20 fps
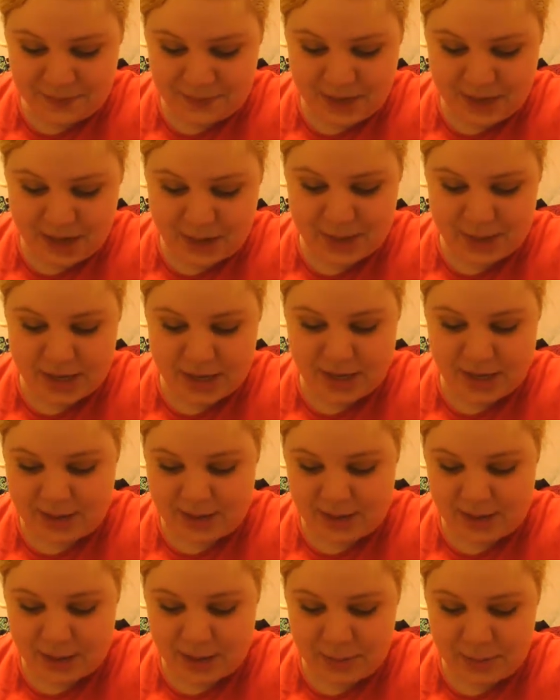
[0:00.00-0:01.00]

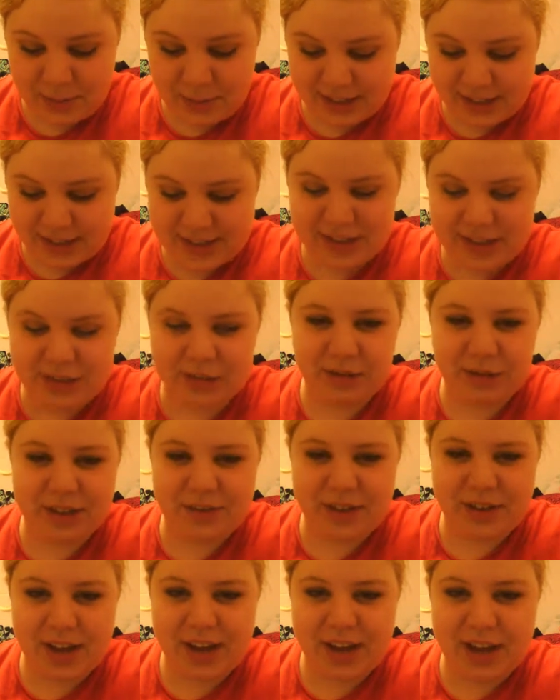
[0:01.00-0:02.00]
not going to say don't
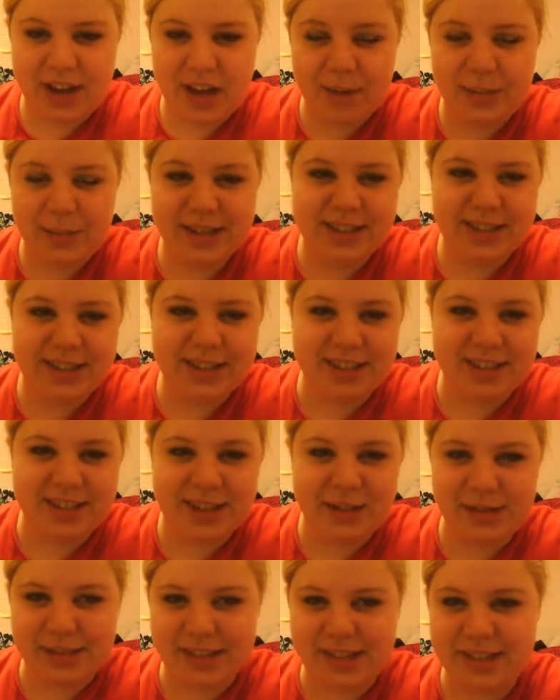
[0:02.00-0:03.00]
leave hate comments because I
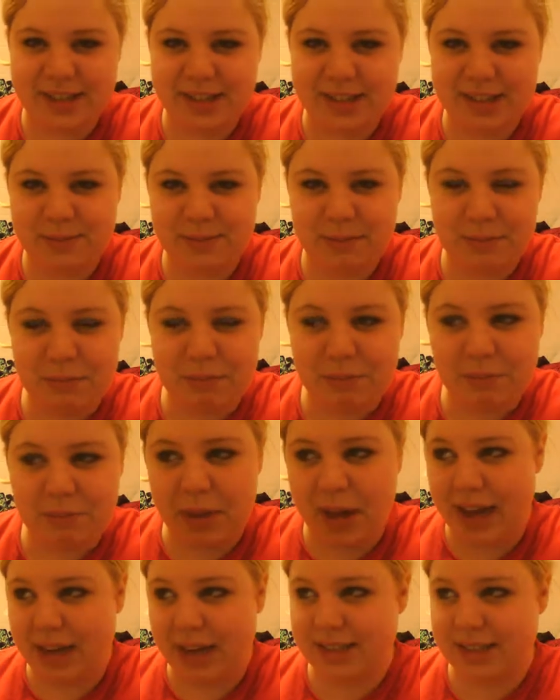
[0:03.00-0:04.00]
know it's
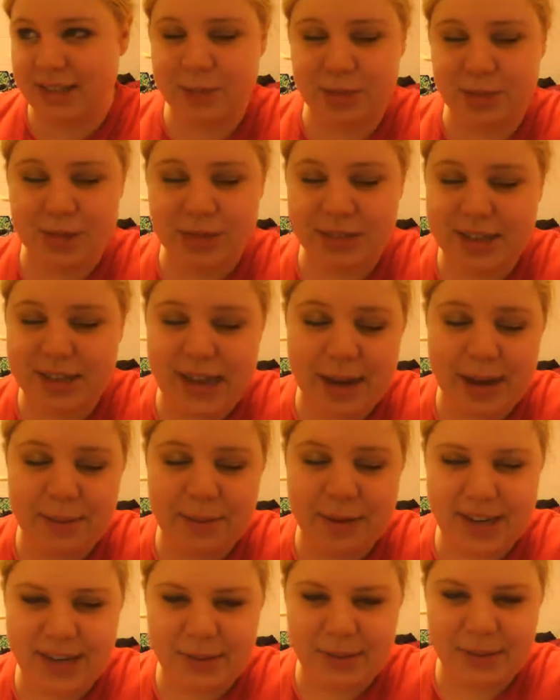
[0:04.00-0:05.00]
possible to
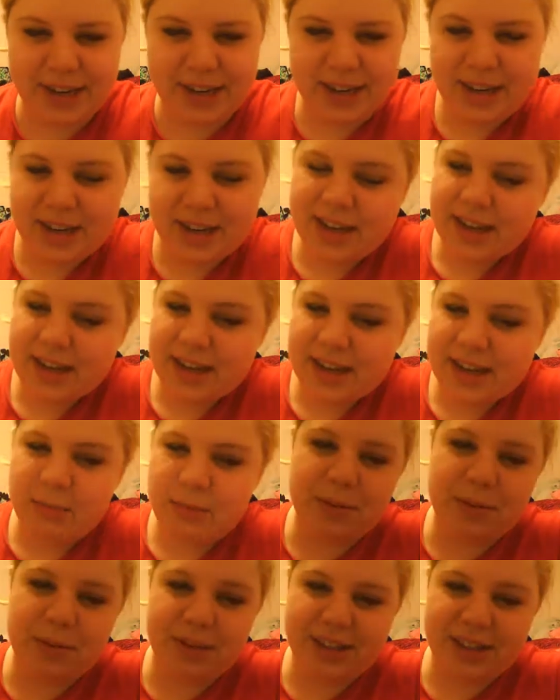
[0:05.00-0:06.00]
happen anyway.
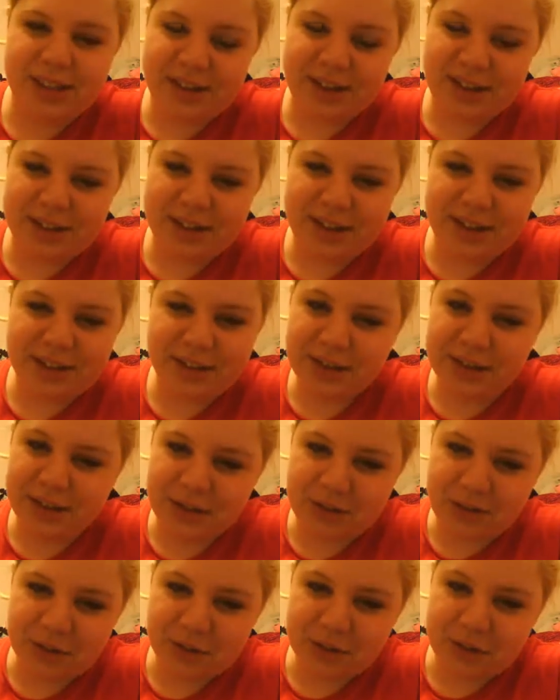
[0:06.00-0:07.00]
People on the internet are
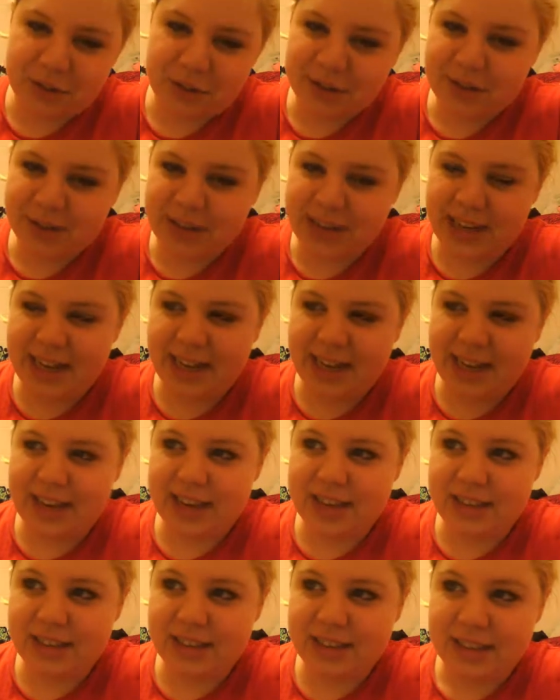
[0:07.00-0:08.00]
uncontrollable,
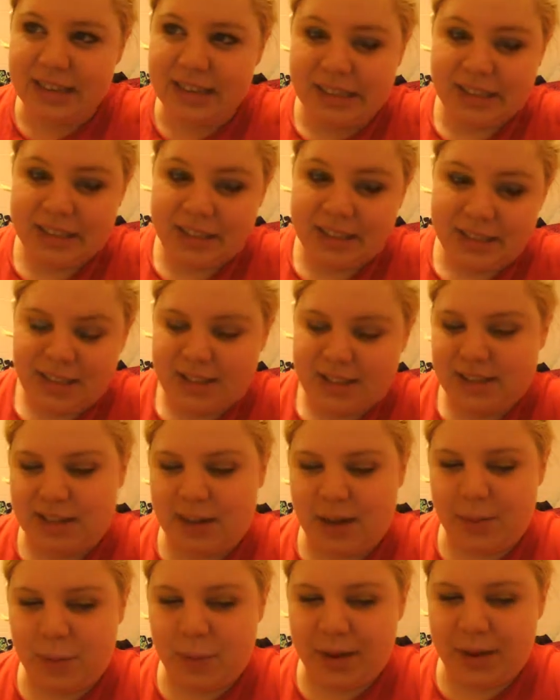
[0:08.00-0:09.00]
and
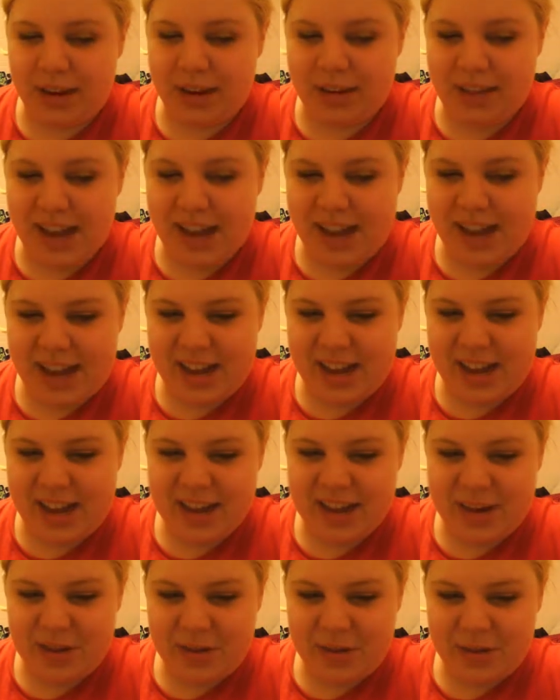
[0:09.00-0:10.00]
I'm aware of that, and I
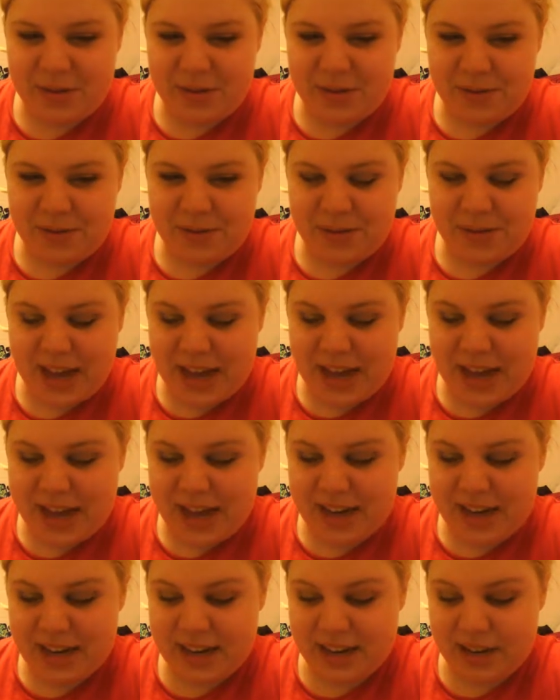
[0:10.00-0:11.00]
know
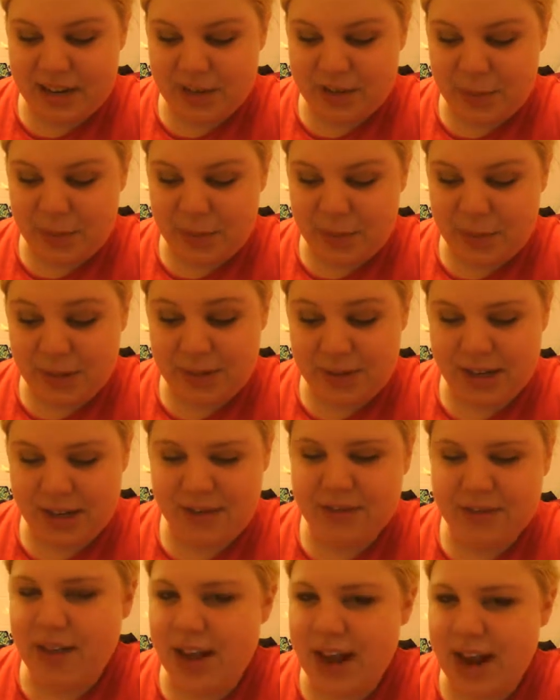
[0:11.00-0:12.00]
that there's a possibility
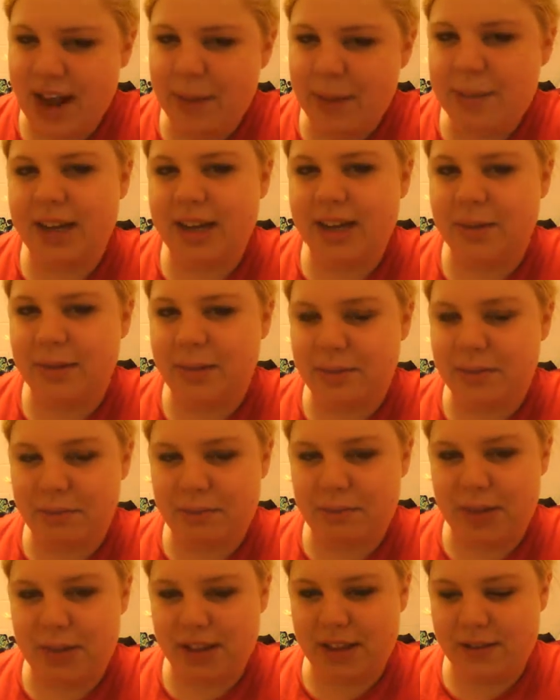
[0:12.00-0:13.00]
of that happening,
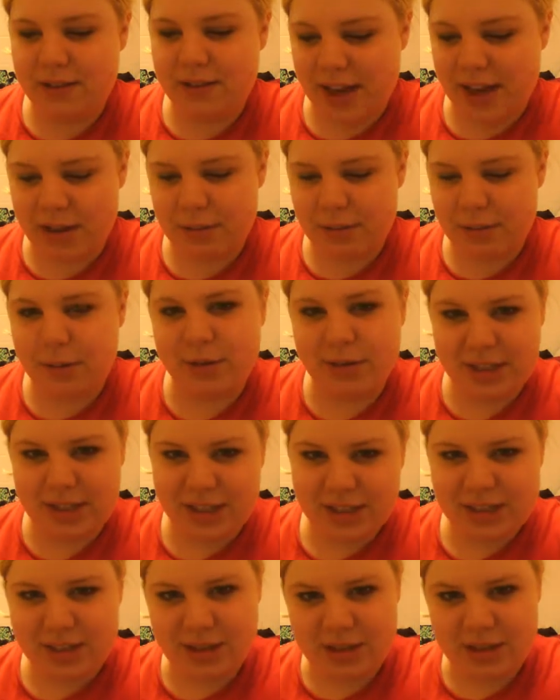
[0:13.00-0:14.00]
being the fact that I'm posting
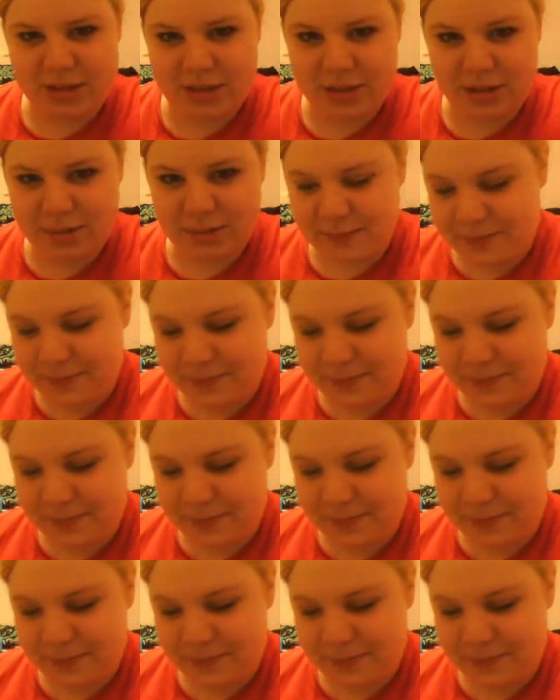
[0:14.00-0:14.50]
this on YouTube.